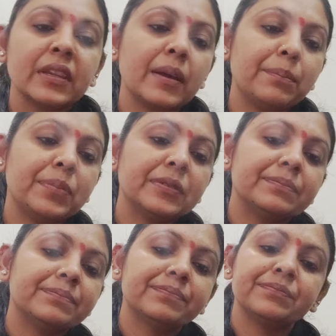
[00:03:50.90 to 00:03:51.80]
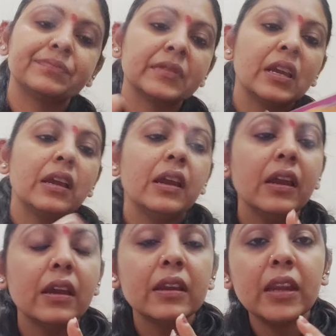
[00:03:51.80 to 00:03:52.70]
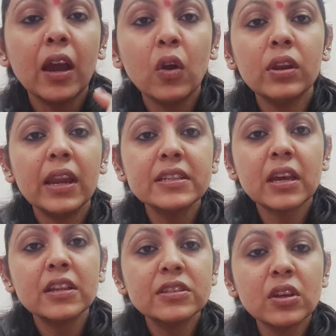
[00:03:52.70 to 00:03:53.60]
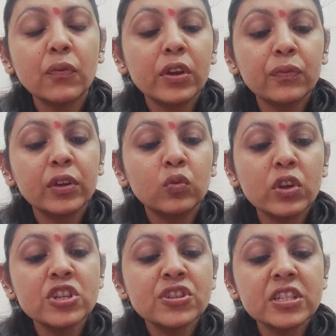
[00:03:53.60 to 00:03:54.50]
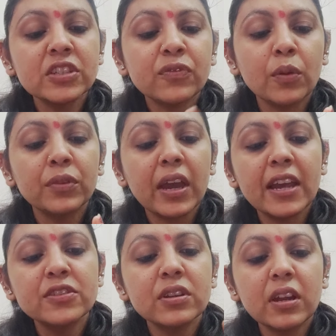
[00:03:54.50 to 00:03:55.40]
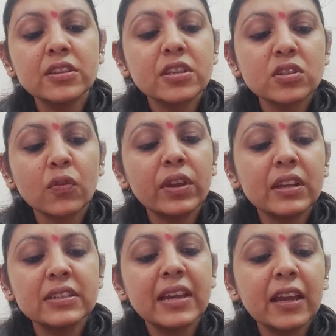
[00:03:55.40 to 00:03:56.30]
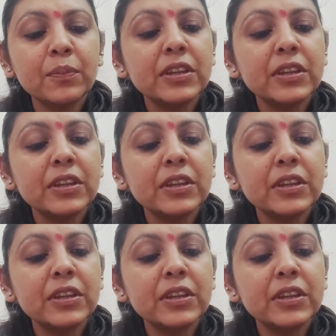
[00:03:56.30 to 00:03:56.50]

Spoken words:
Yep. Now let's answer one of your questions from the Angel Answers Oracle deck.